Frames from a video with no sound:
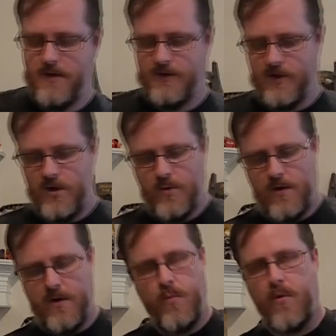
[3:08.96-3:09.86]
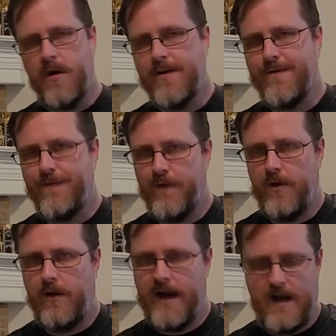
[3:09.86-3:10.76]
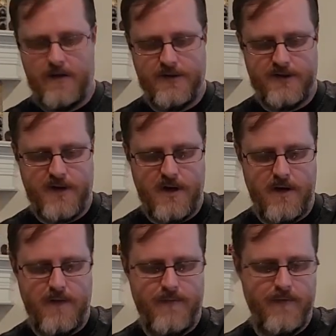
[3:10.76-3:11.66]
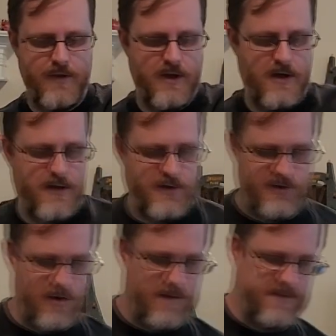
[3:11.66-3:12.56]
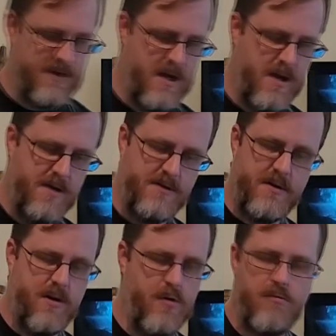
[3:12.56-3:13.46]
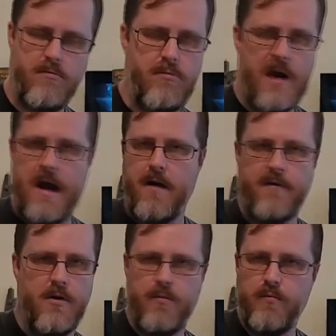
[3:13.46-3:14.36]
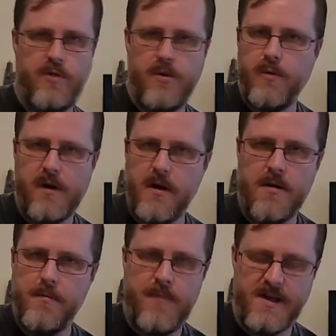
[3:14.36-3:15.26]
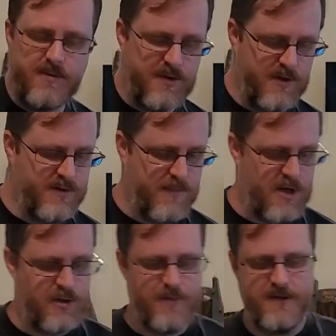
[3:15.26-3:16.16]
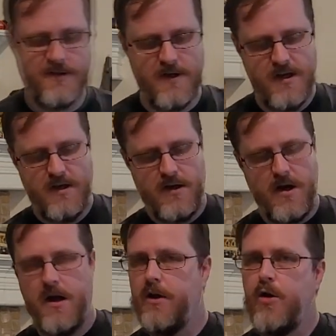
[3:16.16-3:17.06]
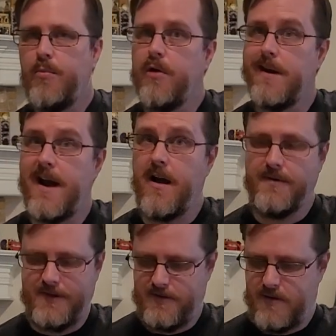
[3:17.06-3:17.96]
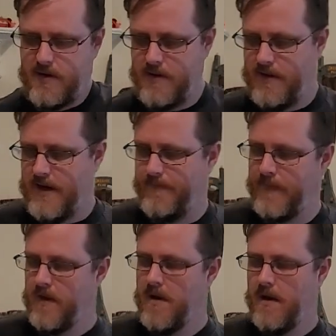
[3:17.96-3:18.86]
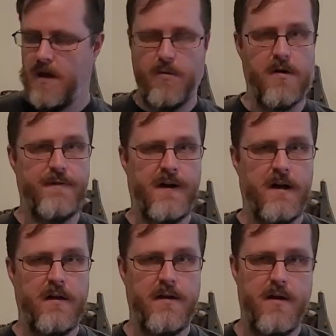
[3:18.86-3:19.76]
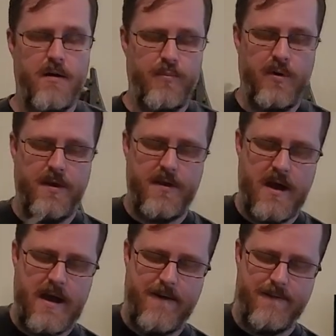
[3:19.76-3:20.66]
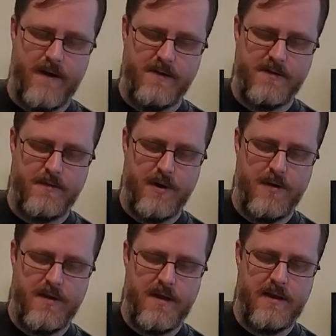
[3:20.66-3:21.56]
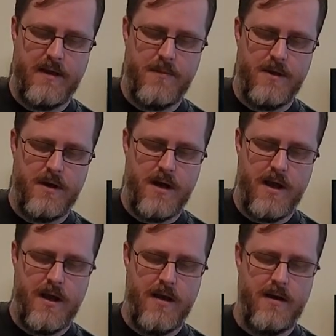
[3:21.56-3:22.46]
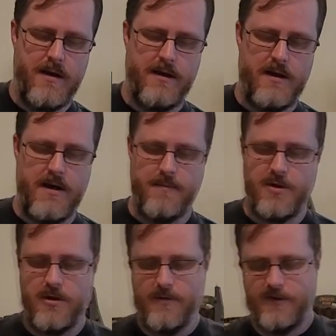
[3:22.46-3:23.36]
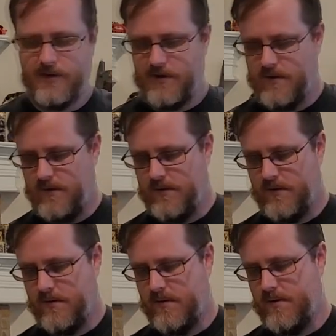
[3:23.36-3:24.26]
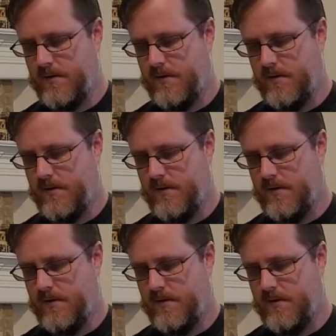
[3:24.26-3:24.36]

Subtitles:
So you want 1 full ounce of the syrups. So however you want to mess with those measurements, no more than 1 ounce on that. Okay, we're going to follow that up with 1/2 ounce of both the lemon and lime juice. Okay,